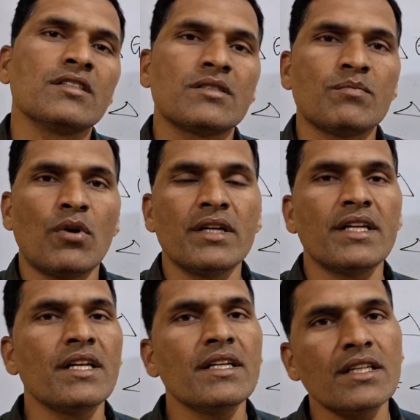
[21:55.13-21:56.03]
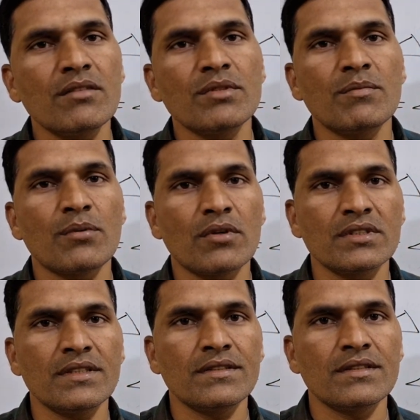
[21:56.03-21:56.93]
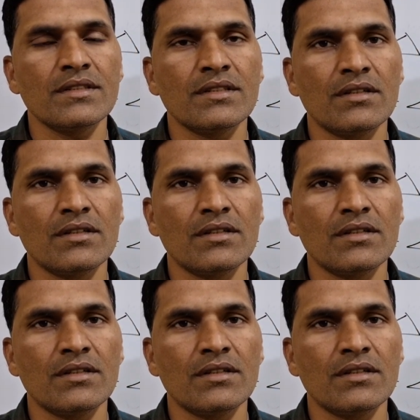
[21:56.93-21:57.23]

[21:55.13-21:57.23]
spontaneity of the process.